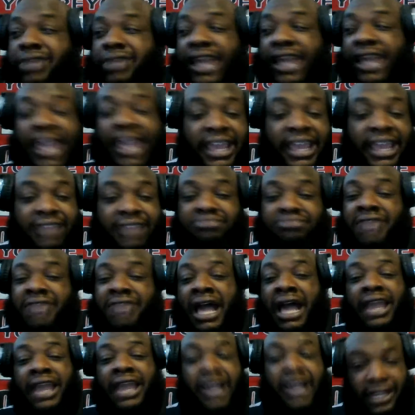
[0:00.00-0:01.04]

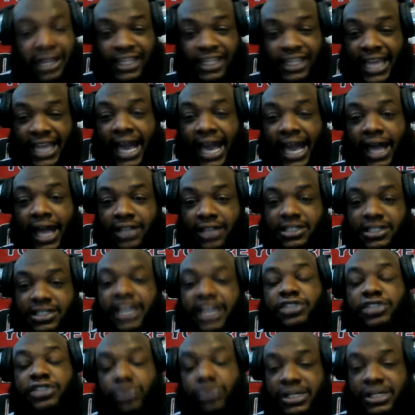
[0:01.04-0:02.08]
800-900 yards,
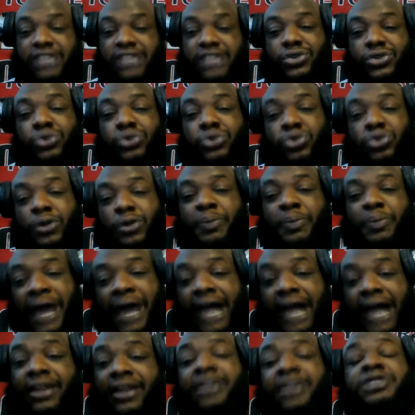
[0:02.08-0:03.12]
guess what that's going to do to
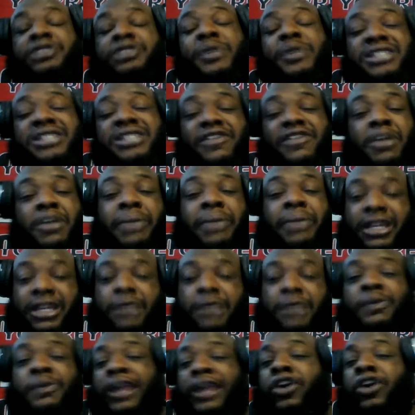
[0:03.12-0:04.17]
Pollard, especially if y'all making
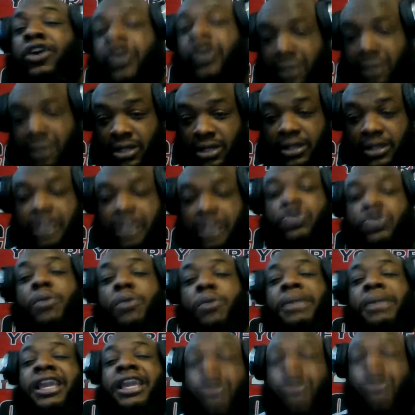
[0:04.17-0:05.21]
the playoffs. It's going
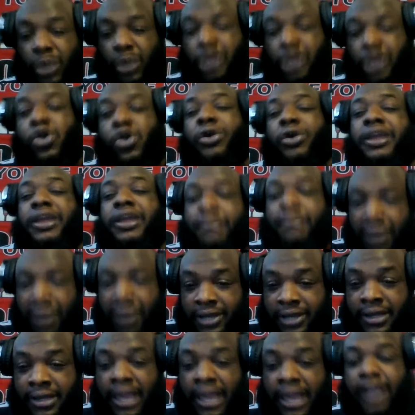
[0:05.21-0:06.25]
to make him want to go get
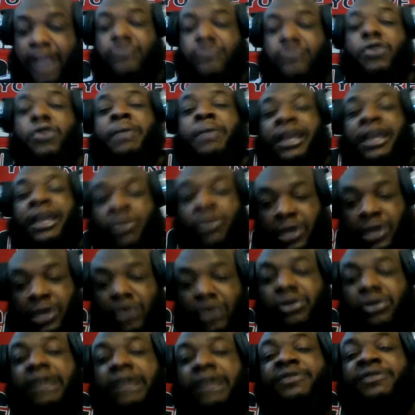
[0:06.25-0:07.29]
bigger. It's going to make him want to
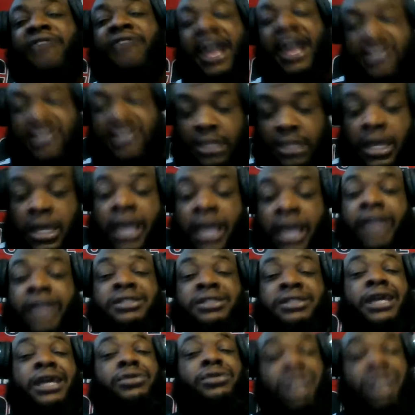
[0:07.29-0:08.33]
go get faster
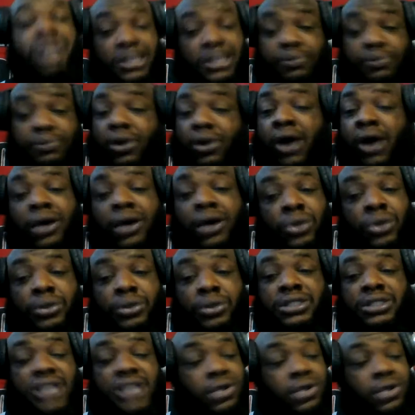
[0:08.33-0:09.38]
and tell Zeke, bro, I don't know
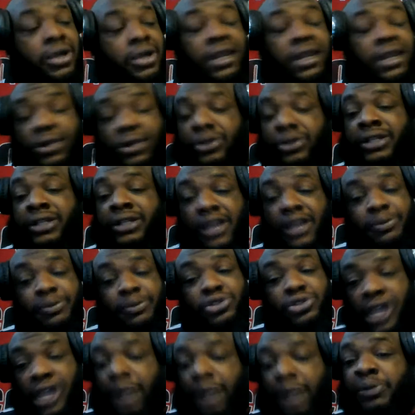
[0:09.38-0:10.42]
what to tell you. I love you to death,
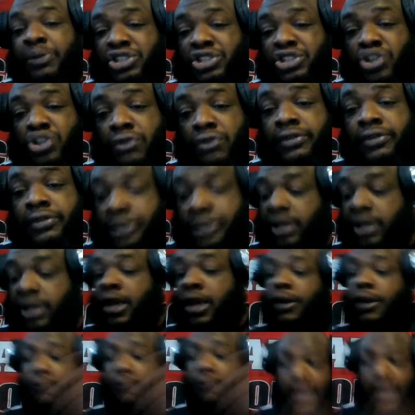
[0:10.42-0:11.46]
but you got to push over.
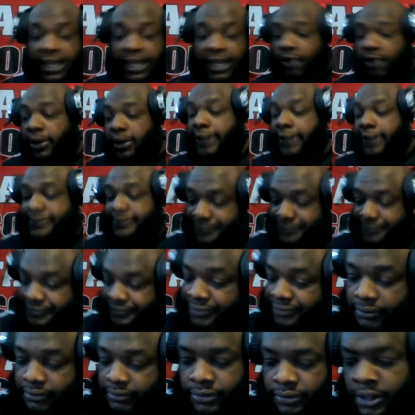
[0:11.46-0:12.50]
But anyway,
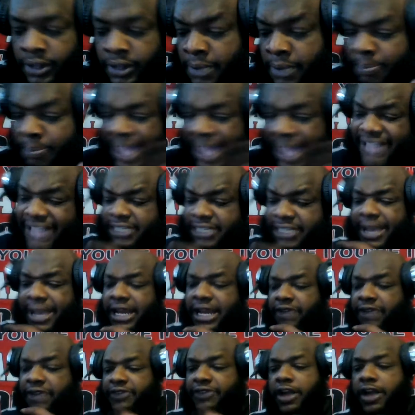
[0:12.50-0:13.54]
back to my
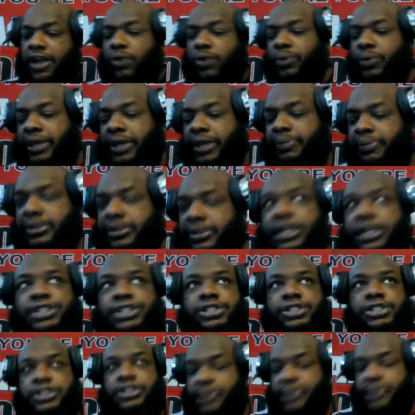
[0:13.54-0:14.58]
NFL week
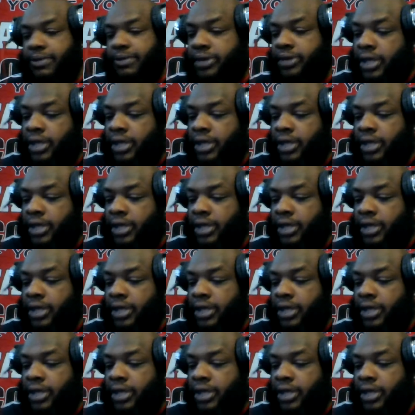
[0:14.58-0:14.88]
predictions, baby.